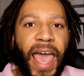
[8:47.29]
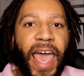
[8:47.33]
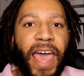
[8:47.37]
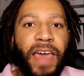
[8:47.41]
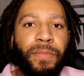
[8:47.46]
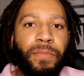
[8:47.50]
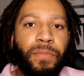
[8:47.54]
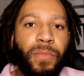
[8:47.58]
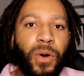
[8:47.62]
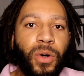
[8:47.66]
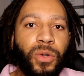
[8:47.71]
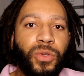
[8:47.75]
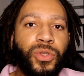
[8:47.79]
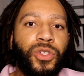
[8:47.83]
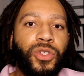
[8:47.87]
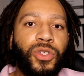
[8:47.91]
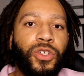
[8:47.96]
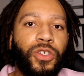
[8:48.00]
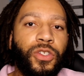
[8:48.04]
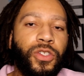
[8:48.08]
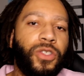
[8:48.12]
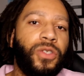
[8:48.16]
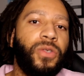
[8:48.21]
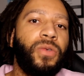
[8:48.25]
at
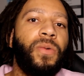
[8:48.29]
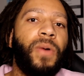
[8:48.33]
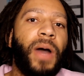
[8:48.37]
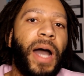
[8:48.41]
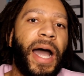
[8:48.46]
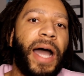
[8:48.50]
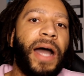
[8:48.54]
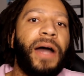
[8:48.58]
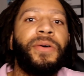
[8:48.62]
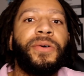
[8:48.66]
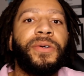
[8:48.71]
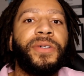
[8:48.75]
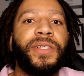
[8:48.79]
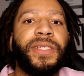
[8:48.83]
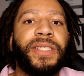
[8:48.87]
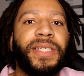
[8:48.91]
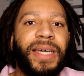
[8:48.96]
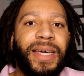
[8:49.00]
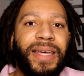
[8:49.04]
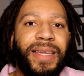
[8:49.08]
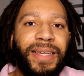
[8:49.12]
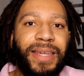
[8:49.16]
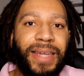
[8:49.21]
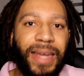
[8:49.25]
most 2 hours
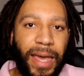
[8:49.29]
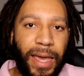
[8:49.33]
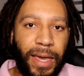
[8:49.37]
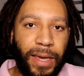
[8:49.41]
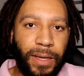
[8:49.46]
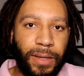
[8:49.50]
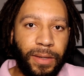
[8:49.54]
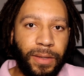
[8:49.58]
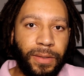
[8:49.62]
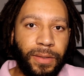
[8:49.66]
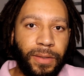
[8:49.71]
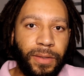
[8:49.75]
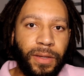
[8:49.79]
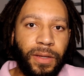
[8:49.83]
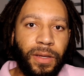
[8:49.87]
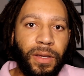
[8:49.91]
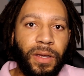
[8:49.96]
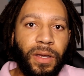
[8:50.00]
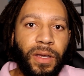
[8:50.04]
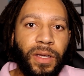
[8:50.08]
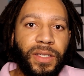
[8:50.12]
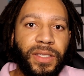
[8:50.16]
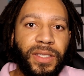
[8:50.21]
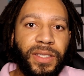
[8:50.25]
a day
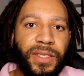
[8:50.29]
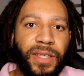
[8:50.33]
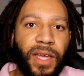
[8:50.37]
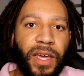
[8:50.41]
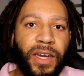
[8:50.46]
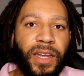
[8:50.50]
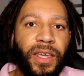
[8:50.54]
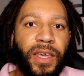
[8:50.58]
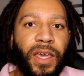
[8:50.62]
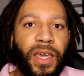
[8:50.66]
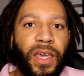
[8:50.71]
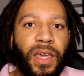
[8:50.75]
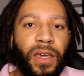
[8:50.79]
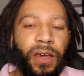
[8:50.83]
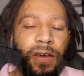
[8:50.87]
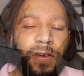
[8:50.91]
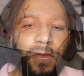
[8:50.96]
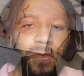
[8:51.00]
studying